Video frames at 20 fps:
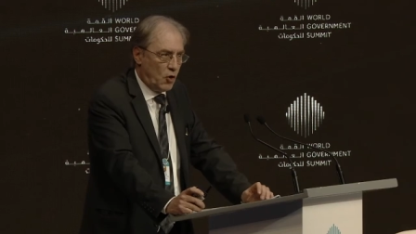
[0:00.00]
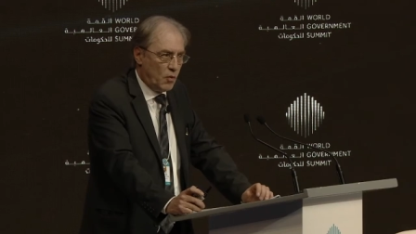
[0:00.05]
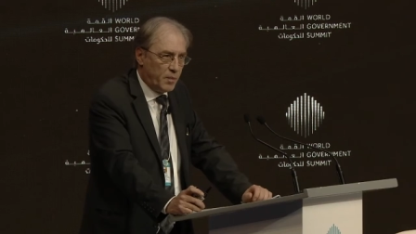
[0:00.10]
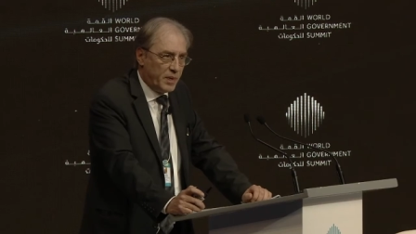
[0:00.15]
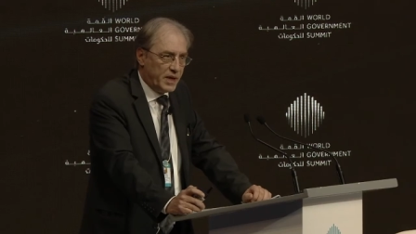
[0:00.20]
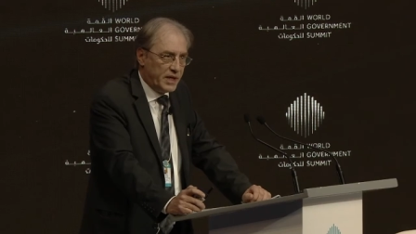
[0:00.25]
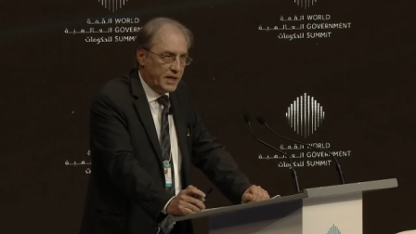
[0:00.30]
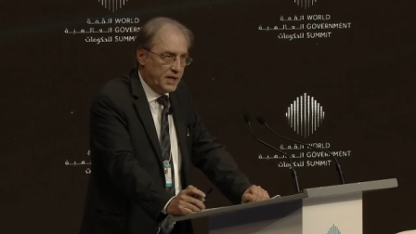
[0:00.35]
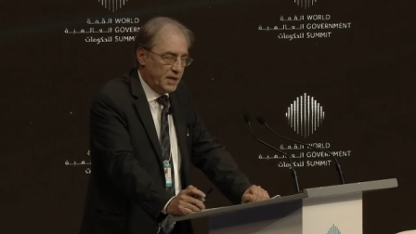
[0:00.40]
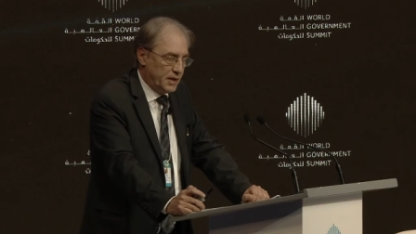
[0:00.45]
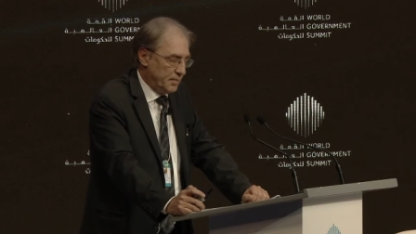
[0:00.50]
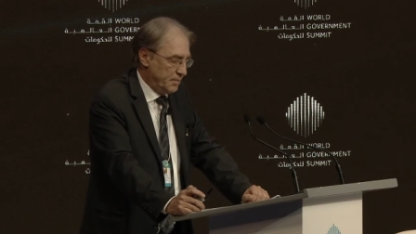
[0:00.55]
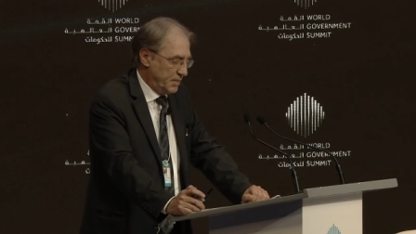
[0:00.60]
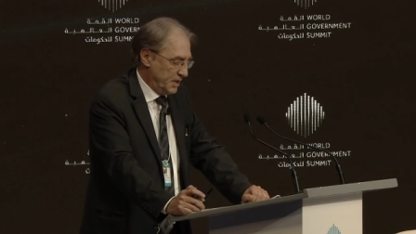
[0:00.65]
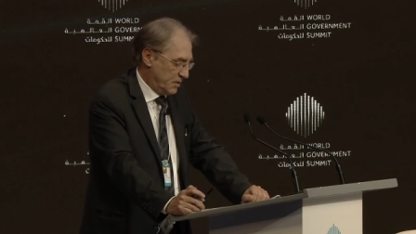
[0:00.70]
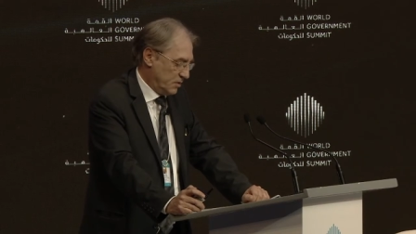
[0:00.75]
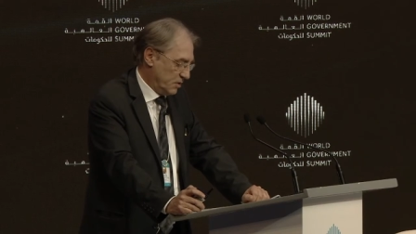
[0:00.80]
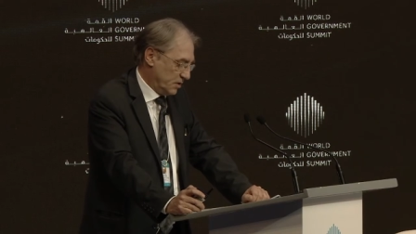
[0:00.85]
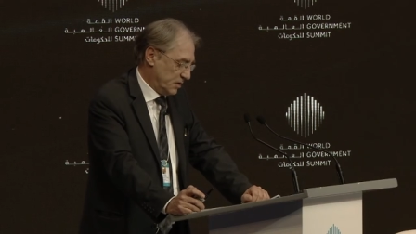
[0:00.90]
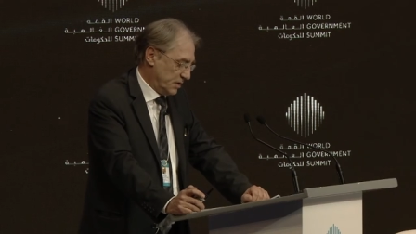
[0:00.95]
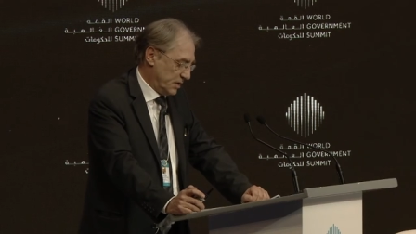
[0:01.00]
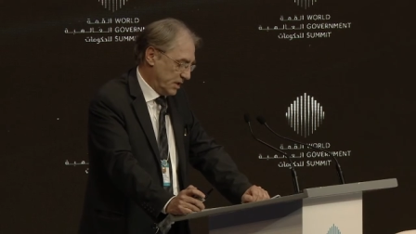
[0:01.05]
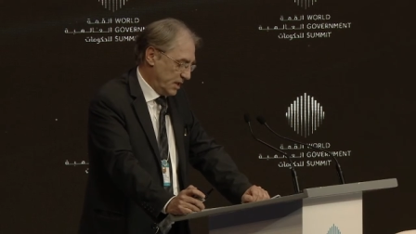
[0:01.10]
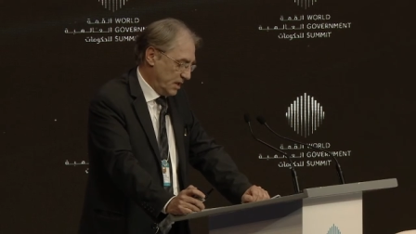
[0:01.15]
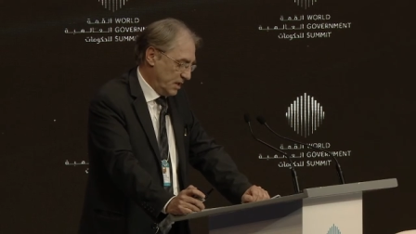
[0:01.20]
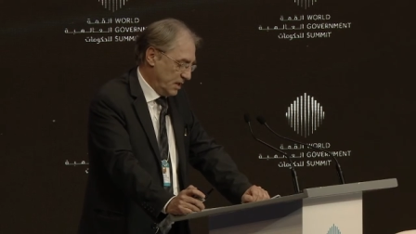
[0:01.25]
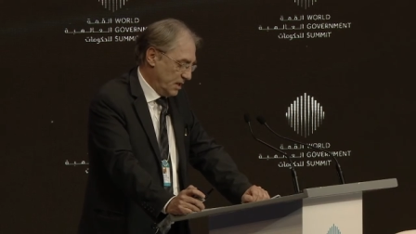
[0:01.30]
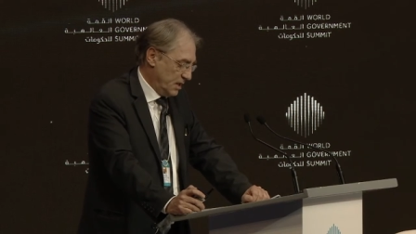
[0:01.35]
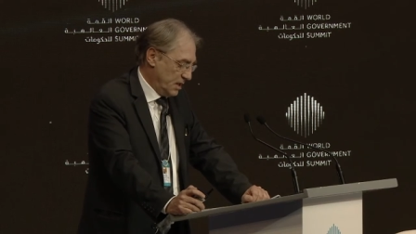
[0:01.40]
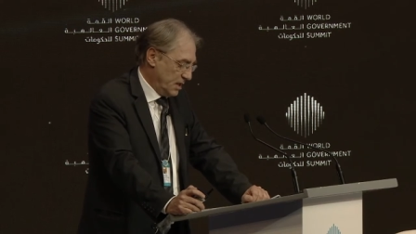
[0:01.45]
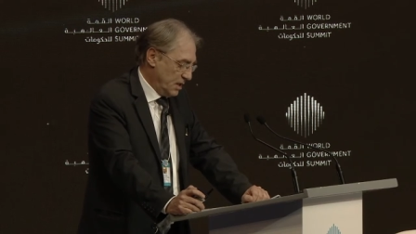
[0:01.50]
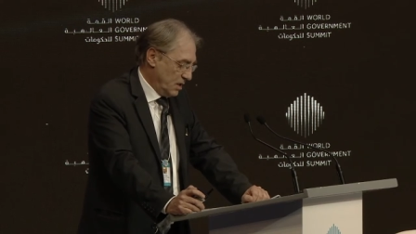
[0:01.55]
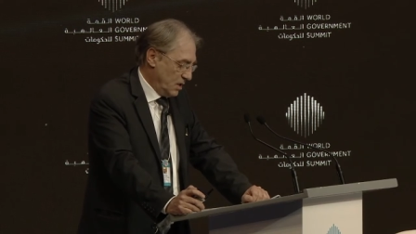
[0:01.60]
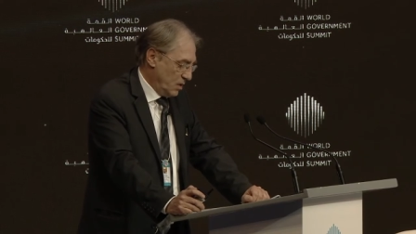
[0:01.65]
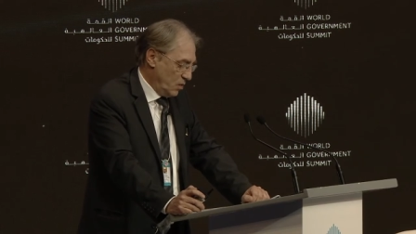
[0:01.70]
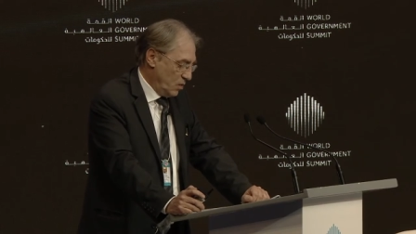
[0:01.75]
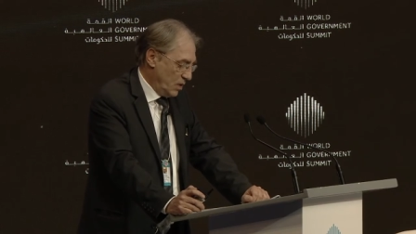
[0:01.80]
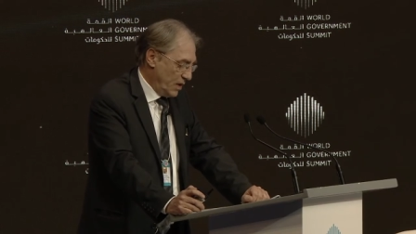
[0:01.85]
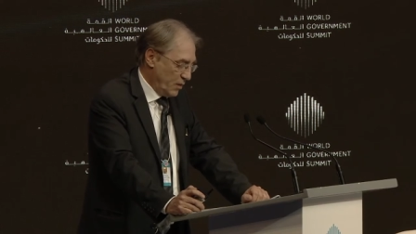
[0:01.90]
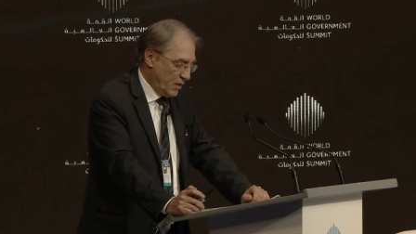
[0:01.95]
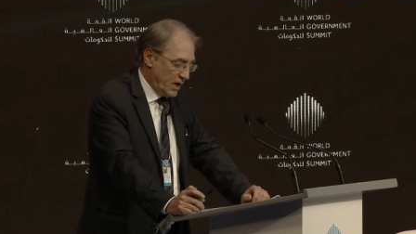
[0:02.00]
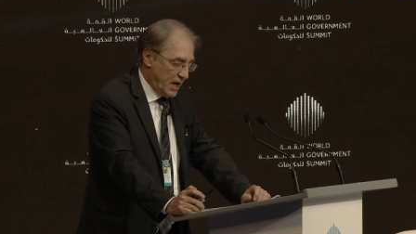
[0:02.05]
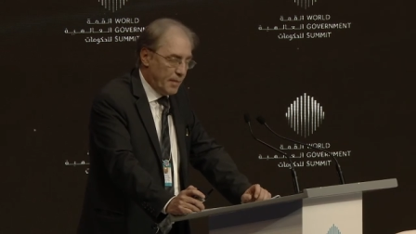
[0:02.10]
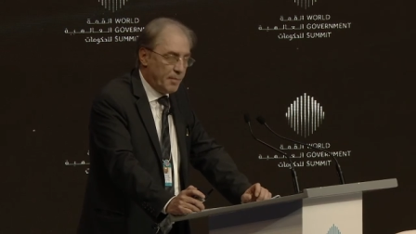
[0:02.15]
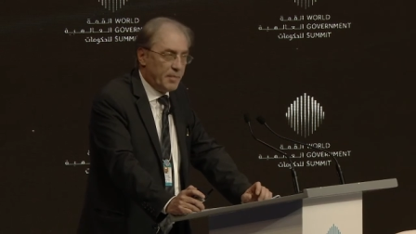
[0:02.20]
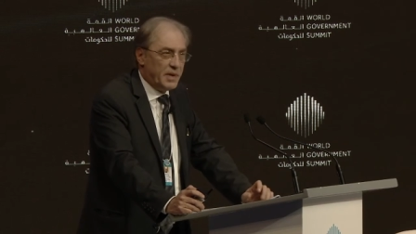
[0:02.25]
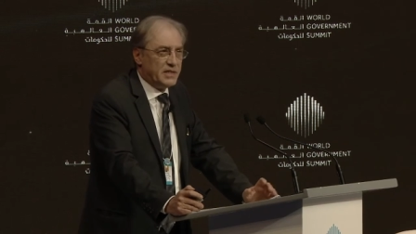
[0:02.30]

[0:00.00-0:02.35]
company, because we were